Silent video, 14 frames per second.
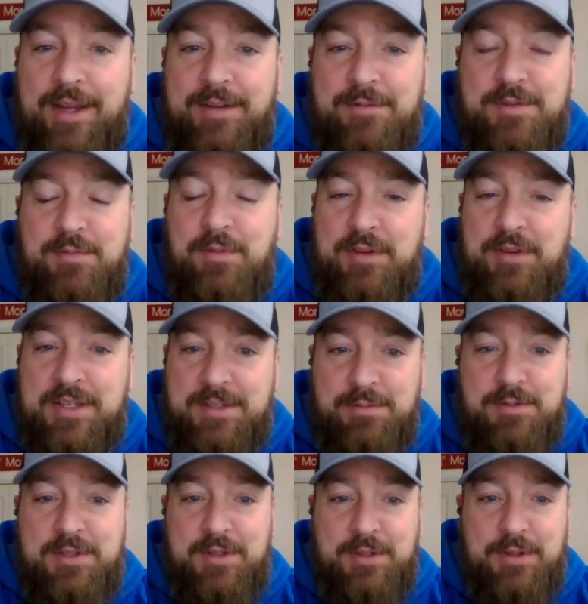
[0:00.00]

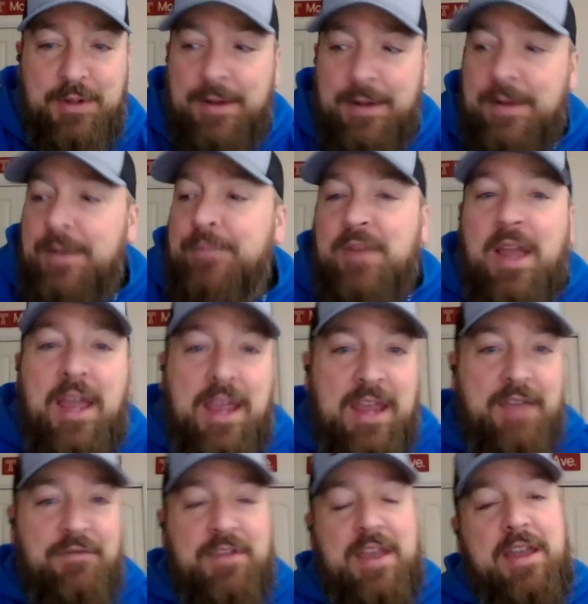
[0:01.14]

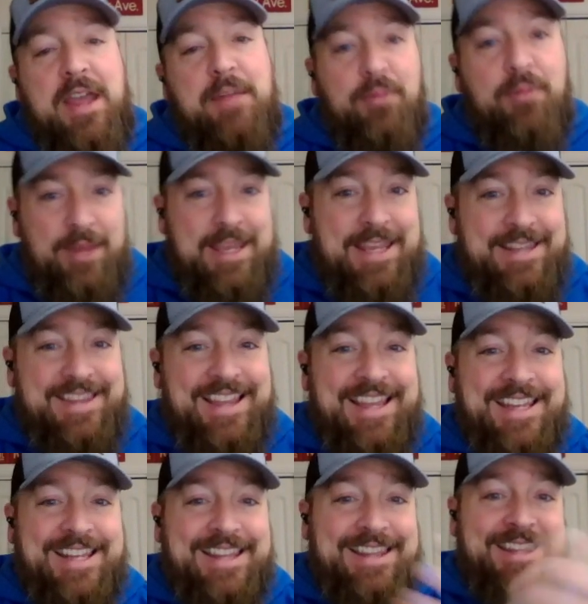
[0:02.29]
If they had played
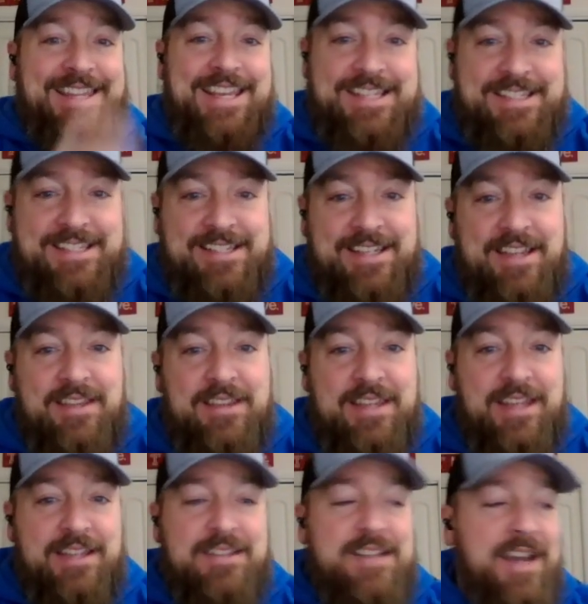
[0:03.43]
like this the
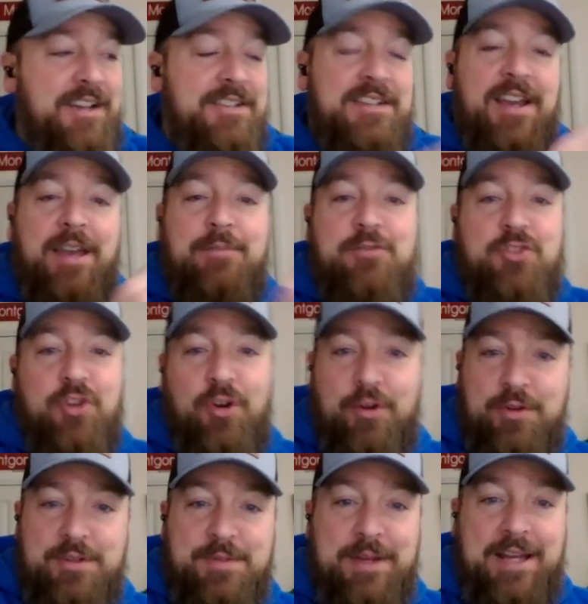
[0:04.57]
entire time Joe
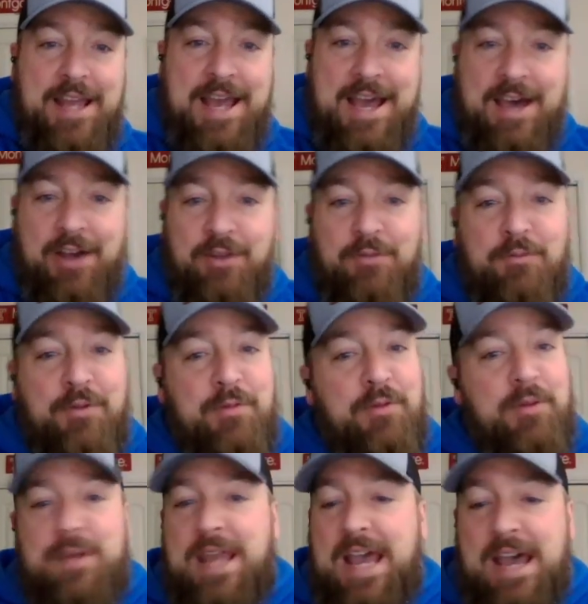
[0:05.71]
has been out, we wouldn't
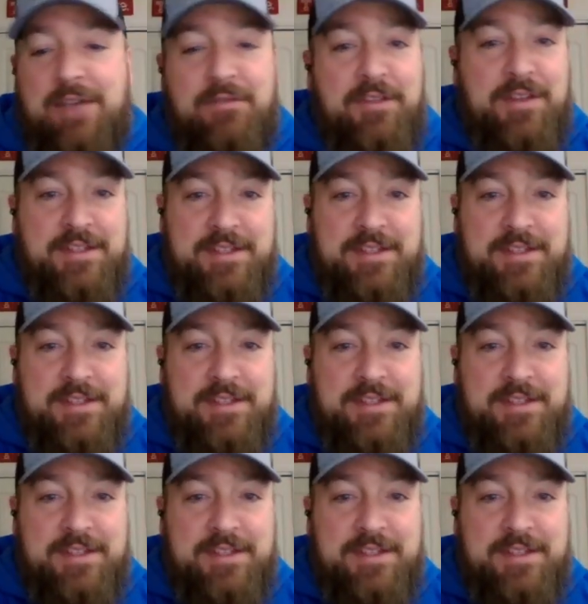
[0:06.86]
be having this